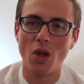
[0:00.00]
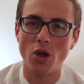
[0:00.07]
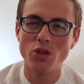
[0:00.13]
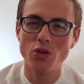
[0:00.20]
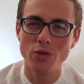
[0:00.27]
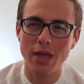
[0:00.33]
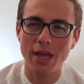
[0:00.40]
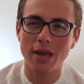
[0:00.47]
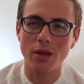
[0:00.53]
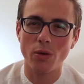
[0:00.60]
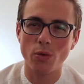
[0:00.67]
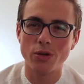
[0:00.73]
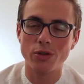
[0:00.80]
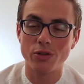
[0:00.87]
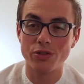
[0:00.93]
Are you
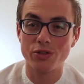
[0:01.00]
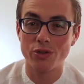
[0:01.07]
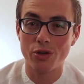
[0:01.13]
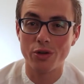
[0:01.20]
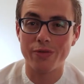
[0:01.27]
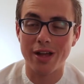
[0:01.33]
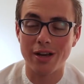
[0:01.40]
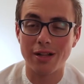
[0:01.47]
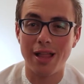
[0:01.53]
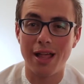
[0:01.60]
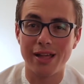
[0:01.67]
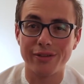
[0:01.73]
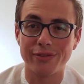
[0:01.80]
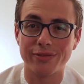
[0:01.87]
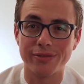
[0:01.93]
getting what you deserve out of
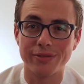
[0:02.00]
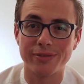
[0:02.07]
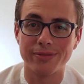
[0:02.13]
life?